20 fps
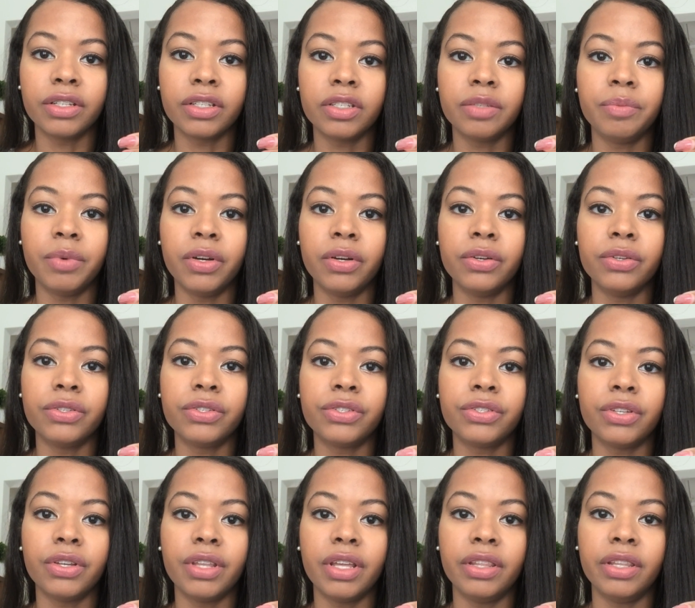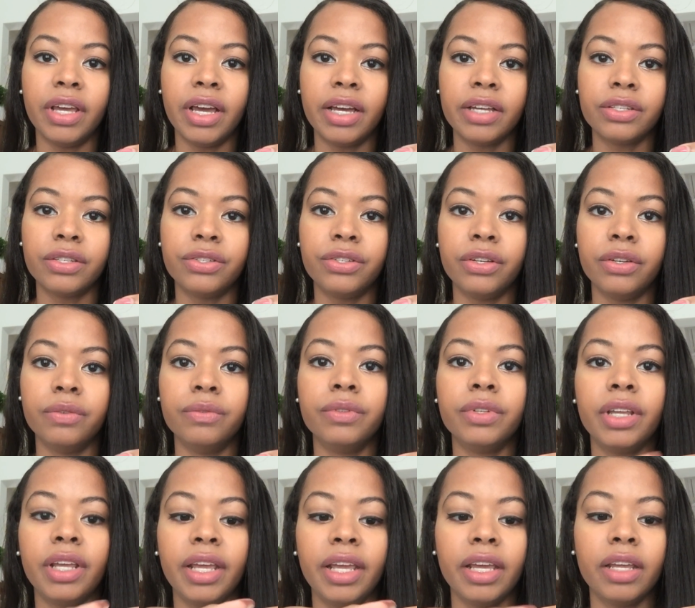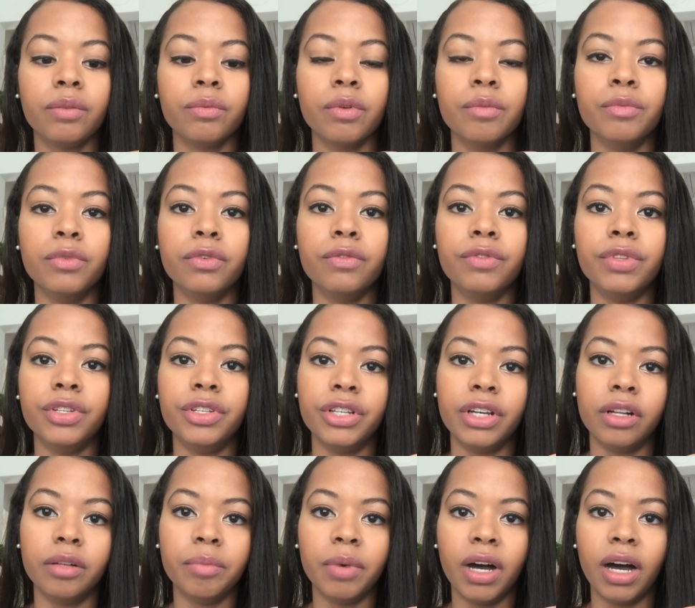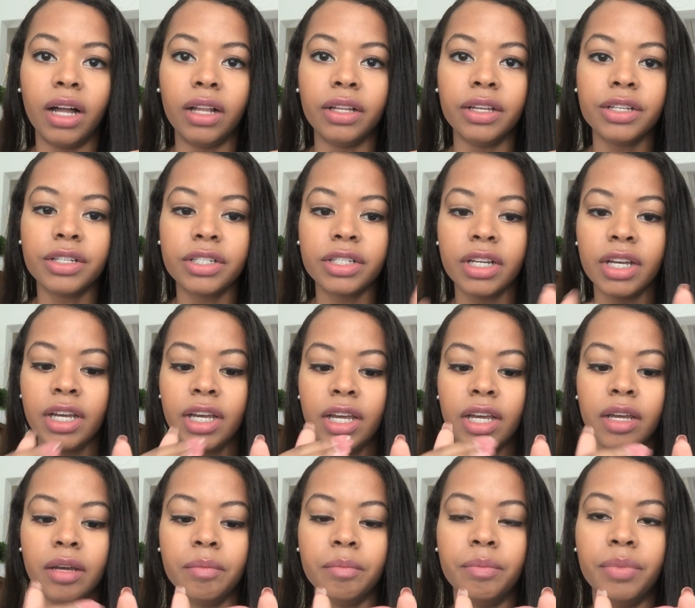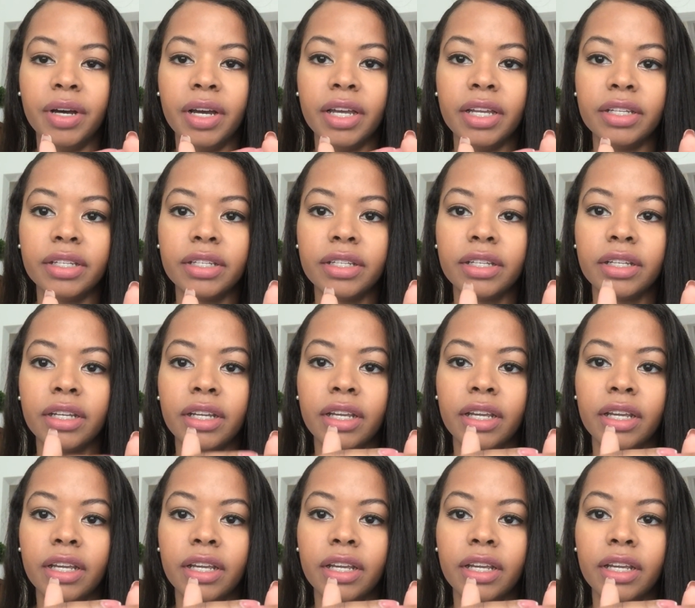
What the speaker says: exposed so that the acetone can remove the gel polish, but